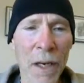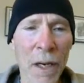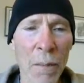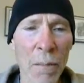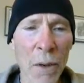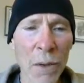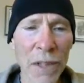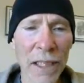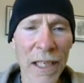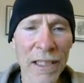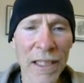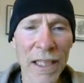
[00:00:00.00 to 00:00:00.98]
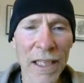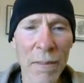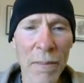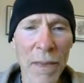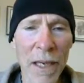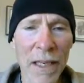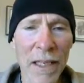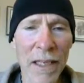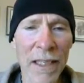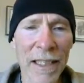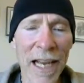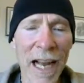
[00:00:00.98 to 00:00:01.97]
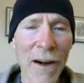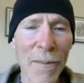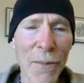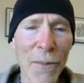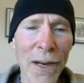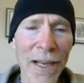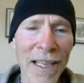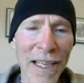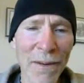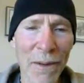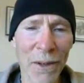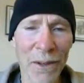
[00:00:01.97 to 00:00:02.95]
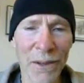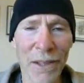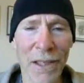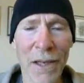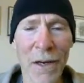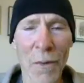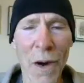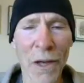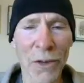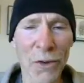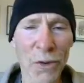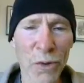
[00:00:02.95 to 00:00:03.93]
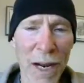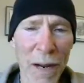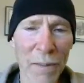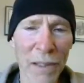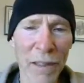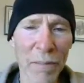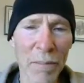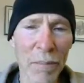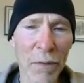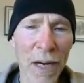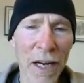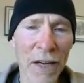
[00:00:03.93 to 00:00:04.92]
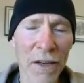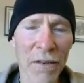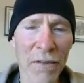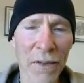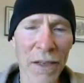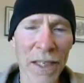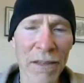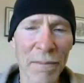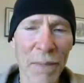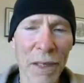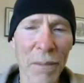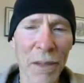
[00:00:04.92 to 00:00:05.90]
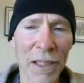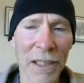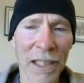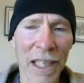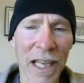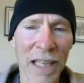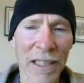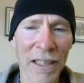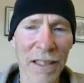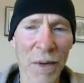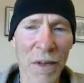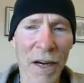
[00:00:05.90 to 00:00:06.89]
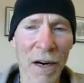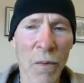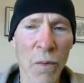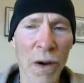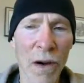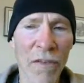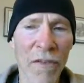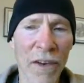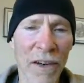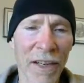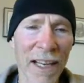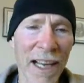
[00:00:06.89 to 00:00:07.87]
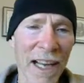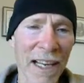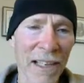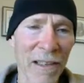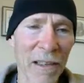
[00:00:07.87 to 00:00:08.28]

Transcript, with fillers: posing as independent cowboy heroes while trampling predator-freed public lands with our welfare cattle,